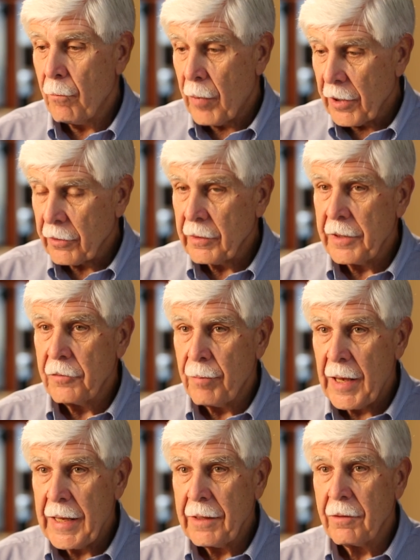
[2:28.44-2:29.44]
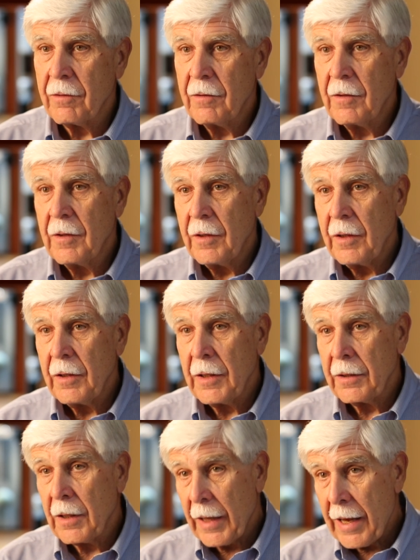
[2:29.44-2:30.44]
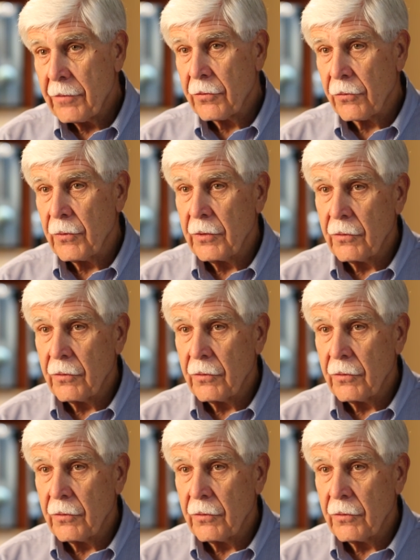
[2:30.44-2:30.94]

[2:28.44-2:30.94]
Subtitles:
Barclays Bank, and then the last